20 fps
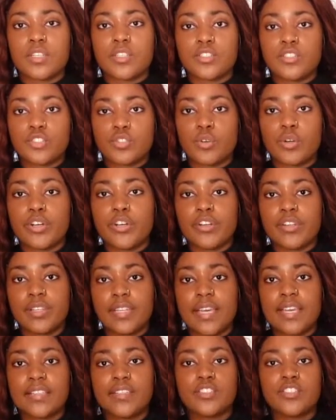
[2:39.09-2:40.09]
shorter
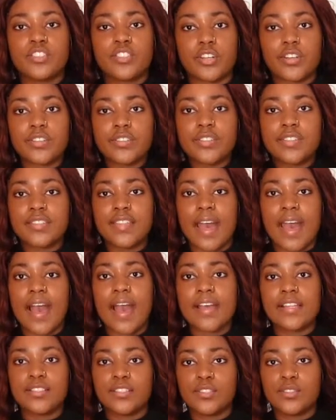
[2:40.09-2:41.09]
length shirts that
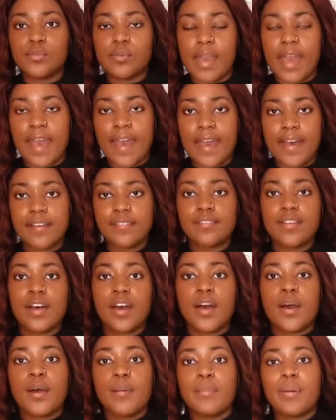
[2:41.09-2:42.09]
I do have
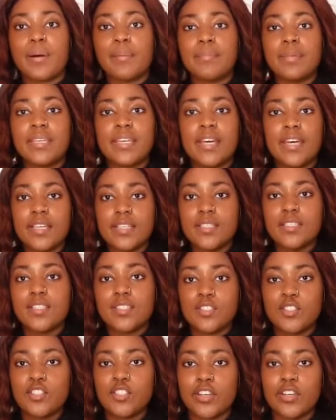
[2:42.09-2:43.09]
but because
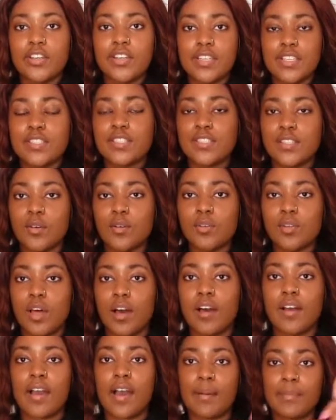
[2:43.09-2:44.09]
this shirt is so
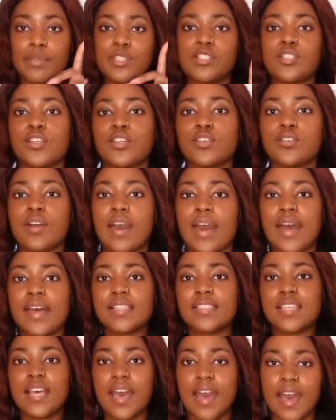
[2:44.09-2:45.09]
long i'm gonna show you
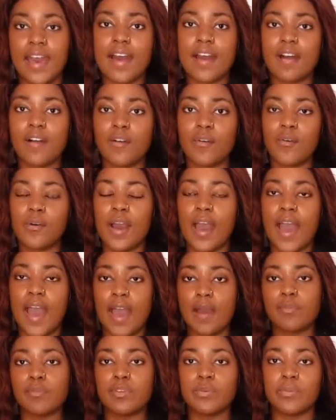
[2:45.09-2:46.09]
guys how
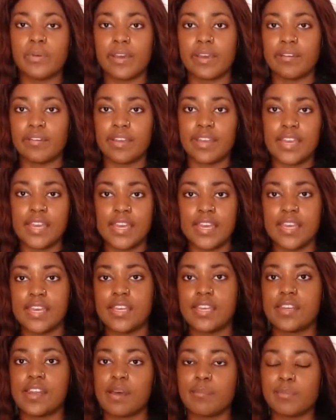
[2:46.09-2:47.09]
i would wear it
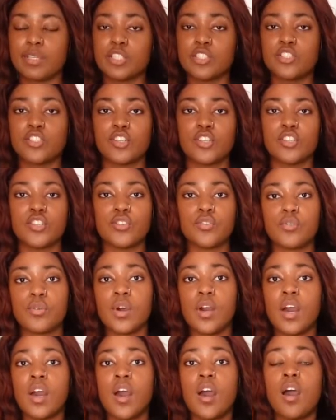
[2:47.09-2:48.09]
and i'm gonna show you
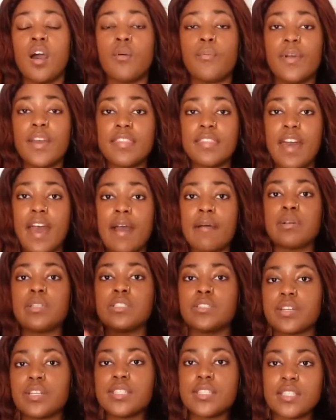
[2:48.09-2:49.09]
a way that i would
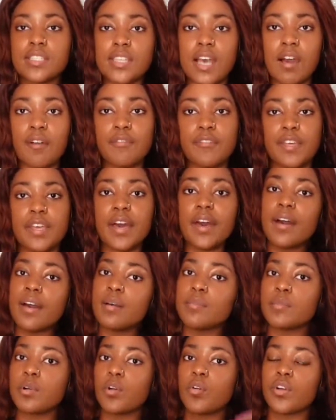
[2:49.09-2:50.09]
dress this outfit
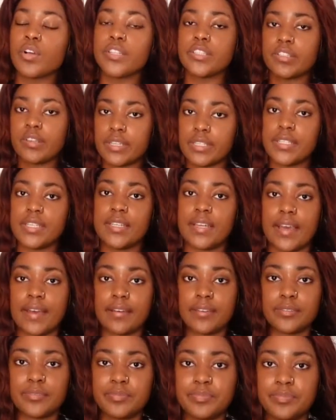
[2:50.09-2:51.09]
up or dress it
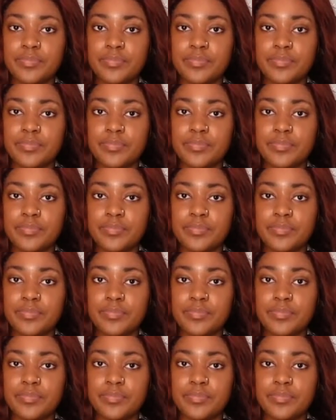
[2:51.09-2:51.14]
down